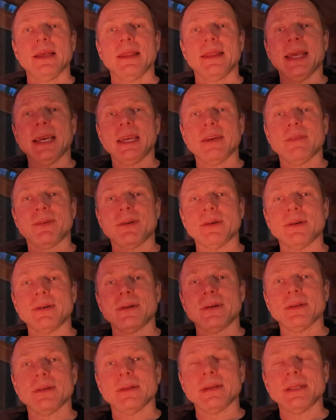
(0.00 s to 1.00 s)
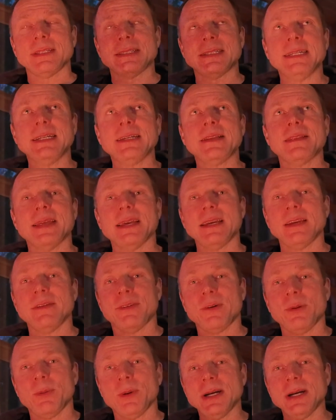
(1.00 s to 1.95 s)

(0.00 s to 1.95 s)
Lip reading: Thank you for listening. Thank you for